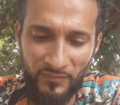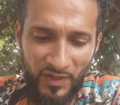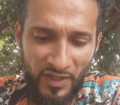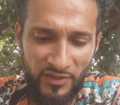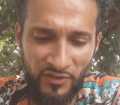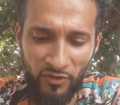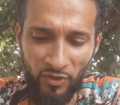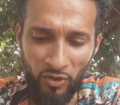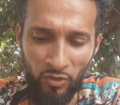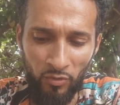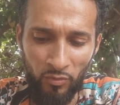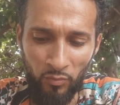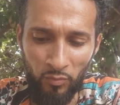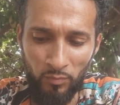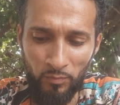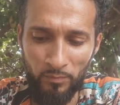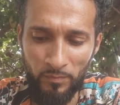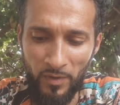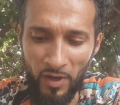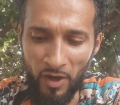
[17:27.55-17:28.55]
You know,
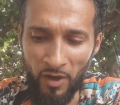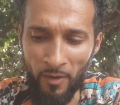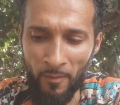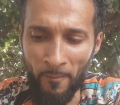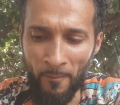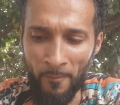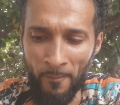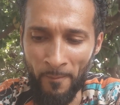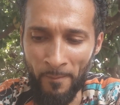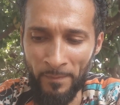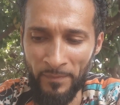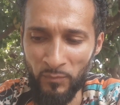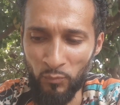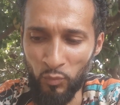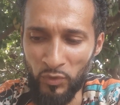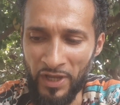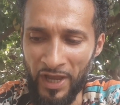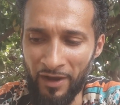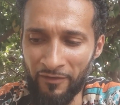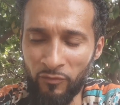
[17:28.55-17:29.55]

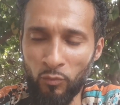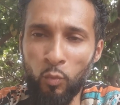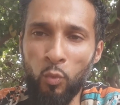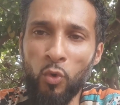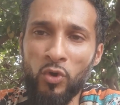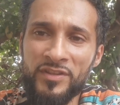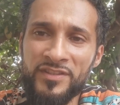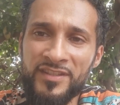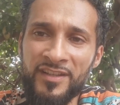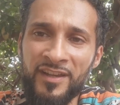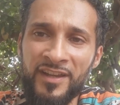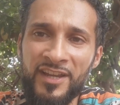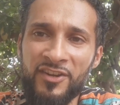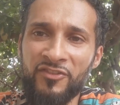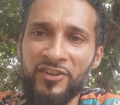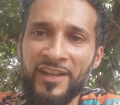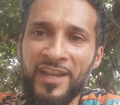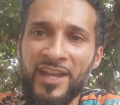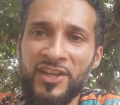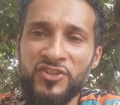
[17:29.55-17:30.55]
we have water
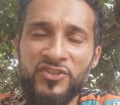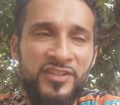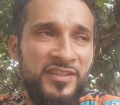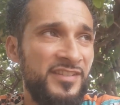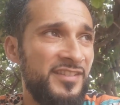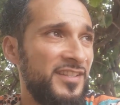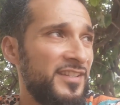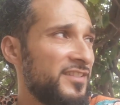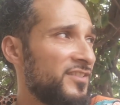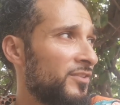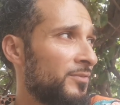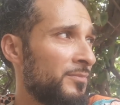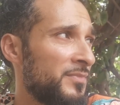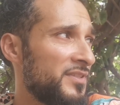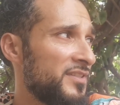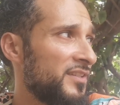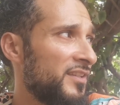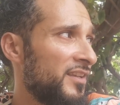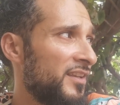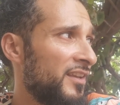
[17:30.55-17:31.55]
irrigation
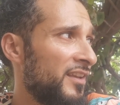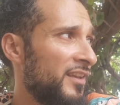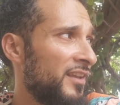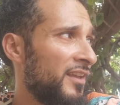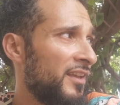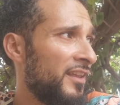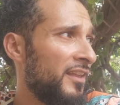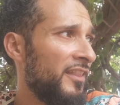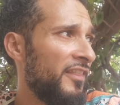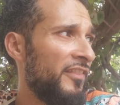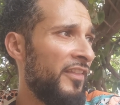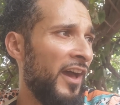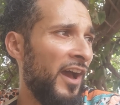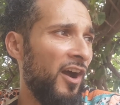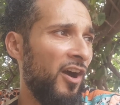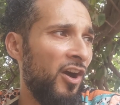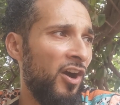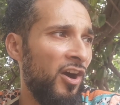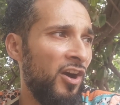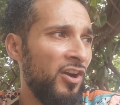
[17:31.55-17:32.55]
systems
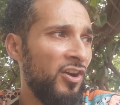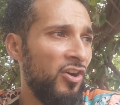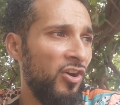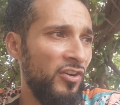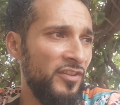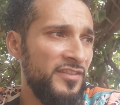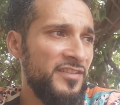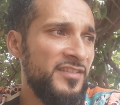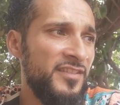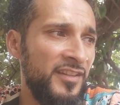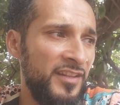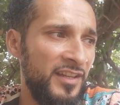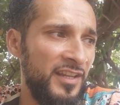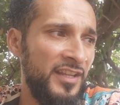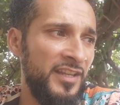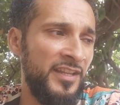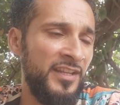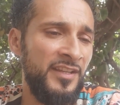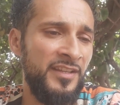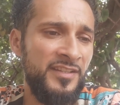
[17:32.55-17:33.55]
that are
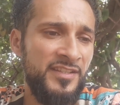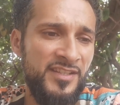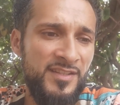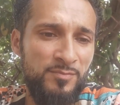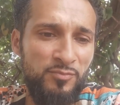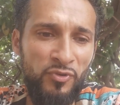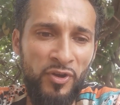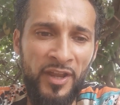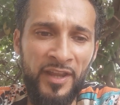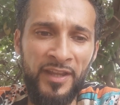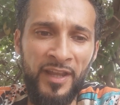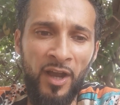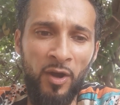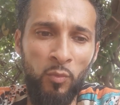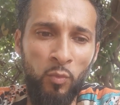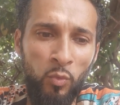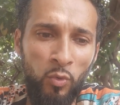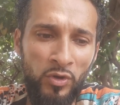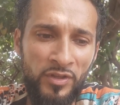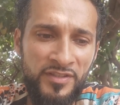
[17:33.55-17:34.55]
constantly spraying
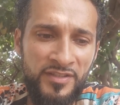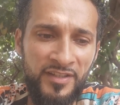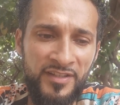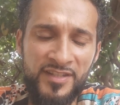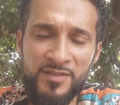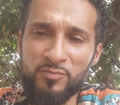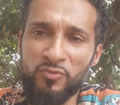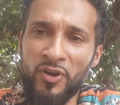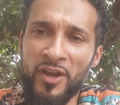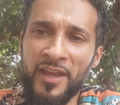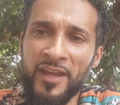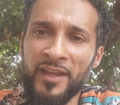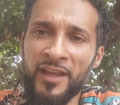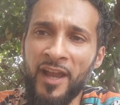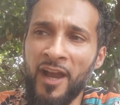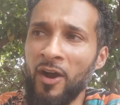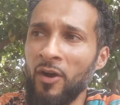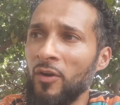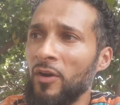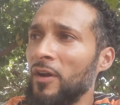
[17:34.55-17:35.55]
out water,
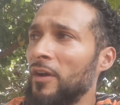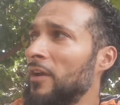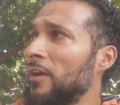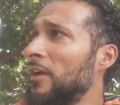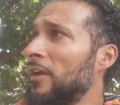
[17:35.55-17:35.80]
spraying out